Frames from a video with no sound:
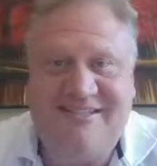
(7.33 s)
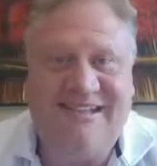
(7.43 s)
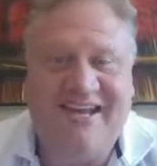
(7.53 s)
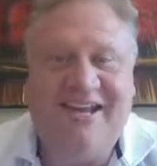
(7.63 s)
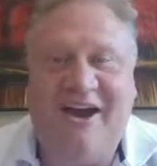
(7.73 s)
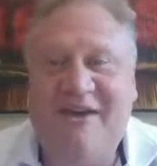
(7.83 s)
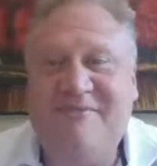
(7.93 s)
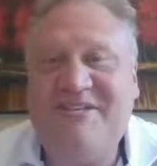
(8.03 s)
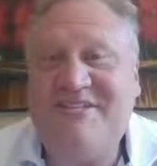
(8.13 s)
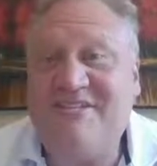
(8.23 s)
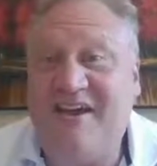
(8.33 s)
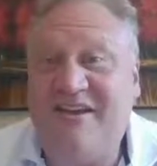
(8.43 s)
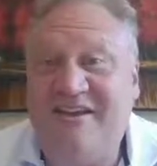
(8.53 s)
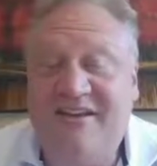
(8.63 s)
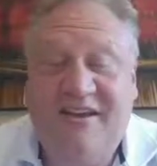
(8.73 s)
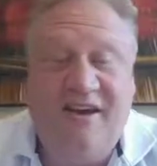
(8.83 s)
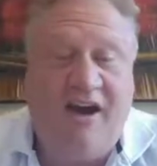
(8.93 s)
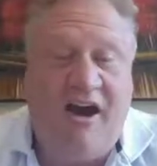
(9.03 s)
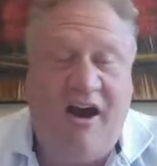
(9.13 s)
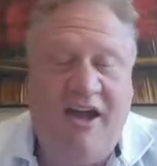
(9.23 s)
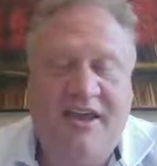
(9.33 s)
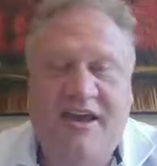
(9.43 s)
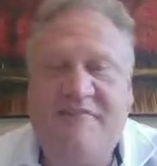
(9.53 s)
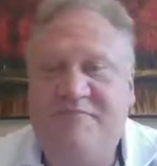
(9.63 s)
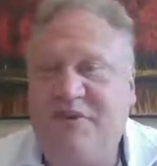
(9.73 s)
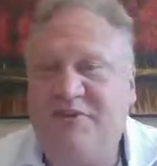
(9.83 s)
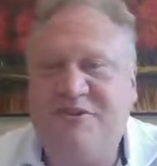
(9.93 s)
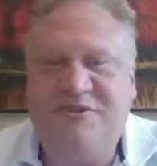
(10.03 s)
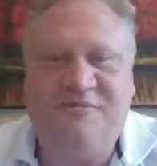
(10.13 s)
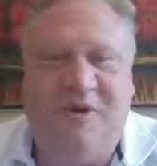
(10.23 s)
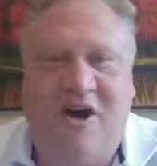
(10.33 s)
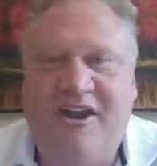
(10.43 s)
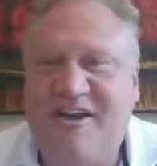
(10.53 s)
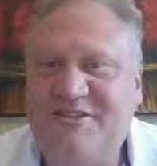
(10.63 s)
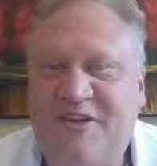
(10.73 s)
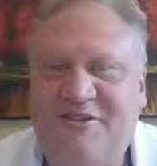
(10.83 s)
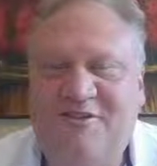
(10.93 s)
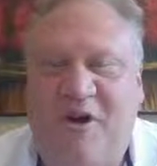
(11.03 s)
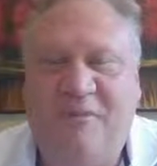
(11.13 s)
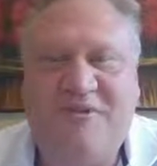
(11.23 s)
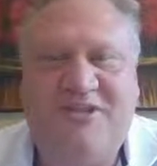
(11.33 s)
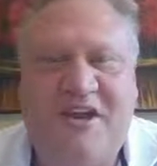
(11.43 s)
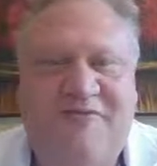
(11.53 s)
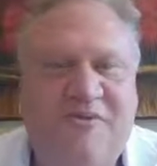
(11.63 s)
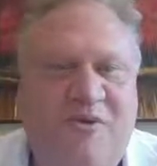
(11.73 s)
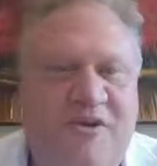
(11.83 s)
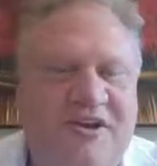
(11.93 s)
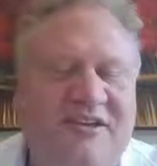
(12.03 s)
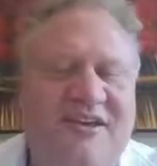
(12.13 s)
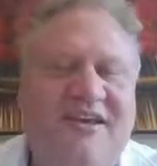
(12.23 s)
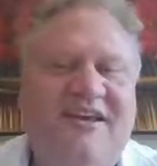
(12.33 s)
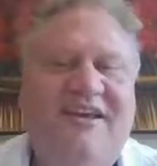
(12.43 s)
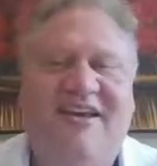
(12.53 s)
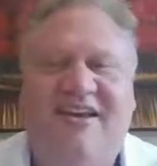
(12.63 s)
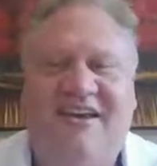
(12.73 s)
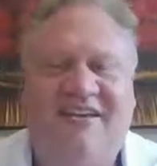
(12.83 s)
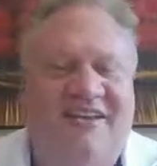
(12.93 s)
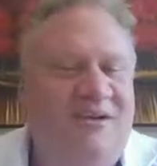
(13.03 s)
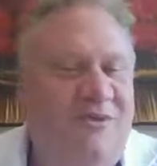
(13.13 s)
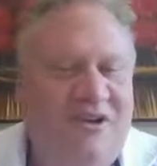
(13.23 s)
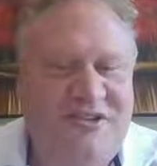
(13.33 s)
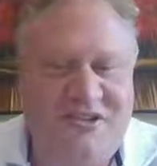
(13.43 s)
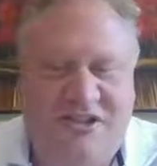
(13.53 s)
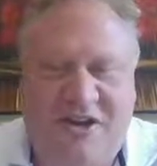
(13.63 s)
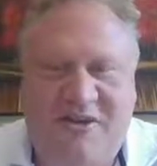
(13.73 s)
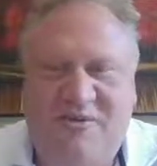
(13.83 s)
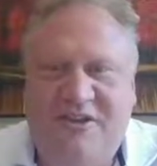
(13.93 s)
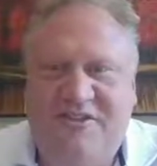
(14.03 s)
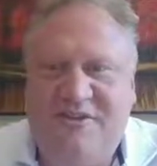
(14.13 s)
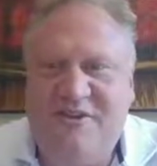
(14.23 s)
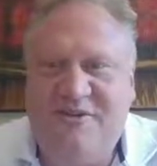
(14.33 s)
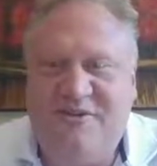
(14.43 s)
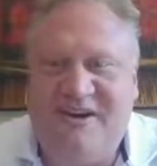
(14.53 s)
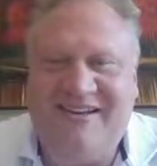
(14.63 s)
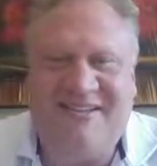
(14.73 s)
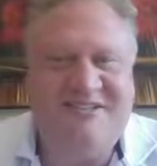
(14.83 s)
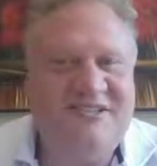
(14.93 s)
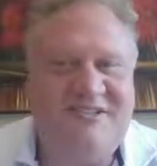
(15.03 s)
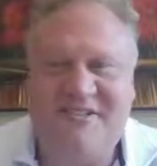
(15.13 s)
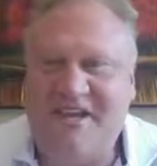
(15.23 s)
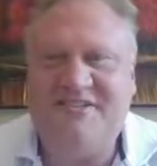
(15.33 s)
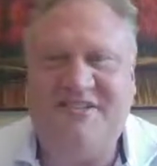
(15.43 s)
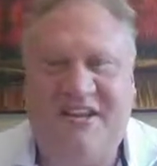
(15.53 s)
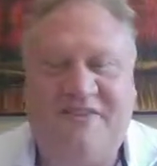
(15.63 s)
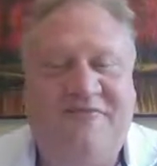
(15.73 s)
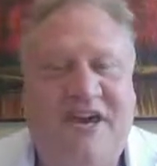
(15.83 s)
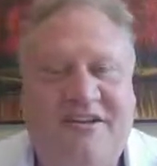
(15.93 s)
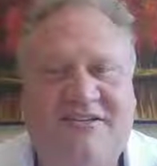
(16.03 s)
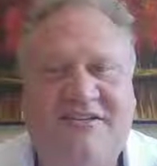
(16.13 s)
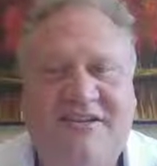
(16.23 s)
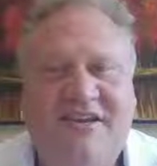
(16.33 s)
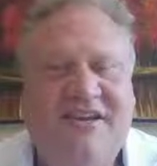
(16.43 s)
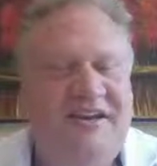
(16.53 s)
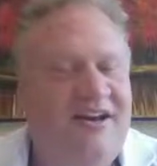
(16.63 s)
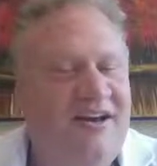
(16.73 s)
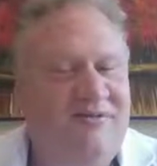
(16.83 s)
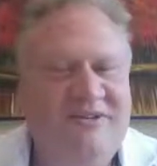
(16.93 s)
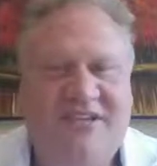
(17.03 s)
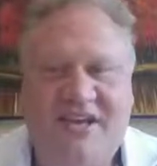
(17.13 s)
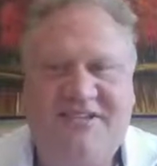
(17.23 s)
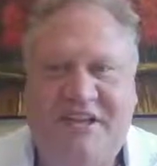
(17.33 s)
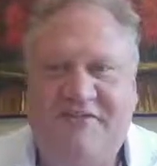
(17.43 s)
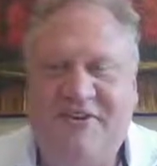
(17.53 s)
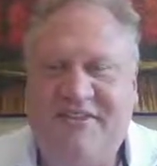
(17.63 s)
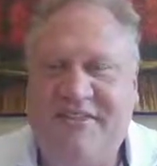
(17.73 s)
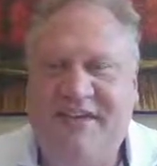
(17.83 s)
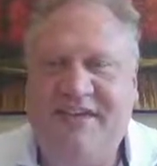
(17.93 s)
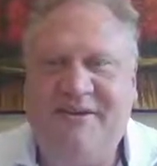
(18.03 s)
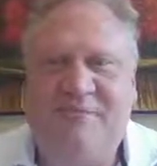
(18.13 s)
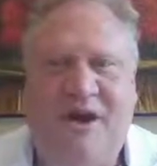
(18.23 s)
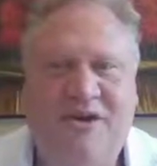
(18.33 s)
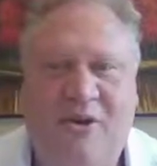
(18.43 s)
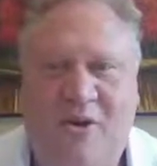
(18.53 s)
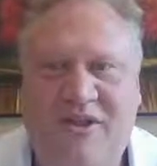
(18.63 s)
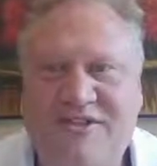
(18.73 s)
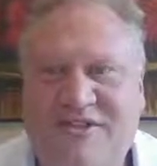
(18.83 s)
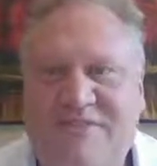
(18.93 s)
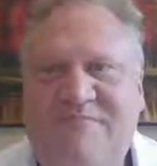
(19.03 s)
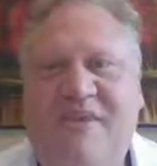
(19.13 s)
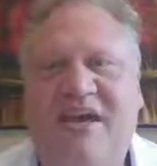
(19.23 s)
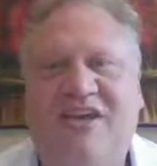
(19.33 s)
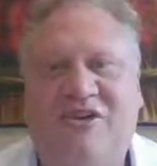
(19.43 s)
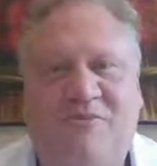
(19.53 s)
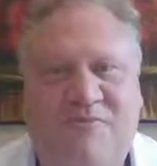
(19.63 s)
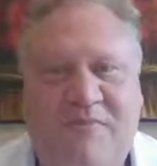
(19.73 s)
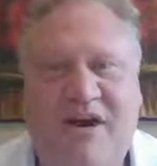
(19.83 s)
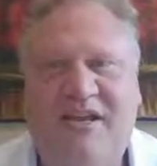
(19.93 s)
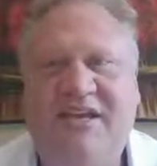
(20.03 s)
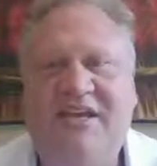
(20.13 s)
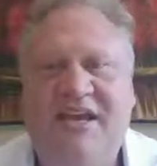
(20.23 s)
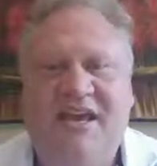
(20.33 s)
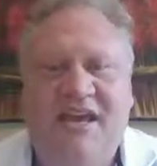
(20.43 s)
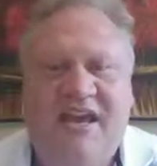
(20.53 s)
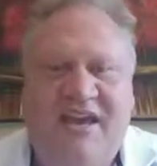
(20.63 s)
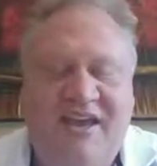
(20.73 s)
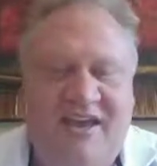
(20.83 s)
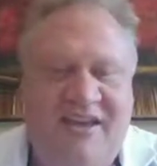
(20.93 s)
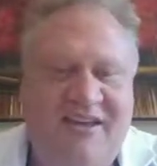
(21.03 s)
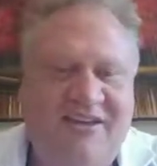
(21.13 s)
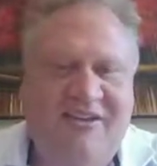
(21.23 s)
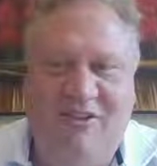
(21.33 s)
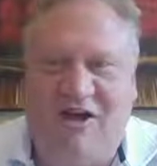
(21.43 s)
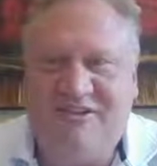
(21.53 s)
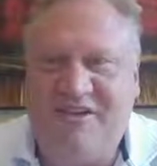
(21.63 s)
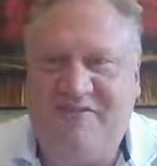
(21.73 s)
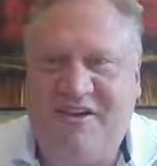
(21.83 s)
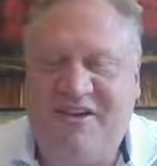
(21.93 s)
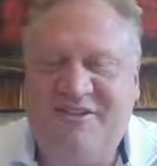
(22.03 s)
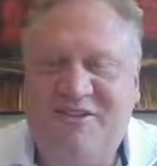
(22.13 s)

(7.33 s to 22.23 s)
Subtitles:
Today I'm excited. I have built a new bot as I do almost every morning, and I wanted to share it with you. This is Tested FX. We test everything. My goal is to make you money and lots of it.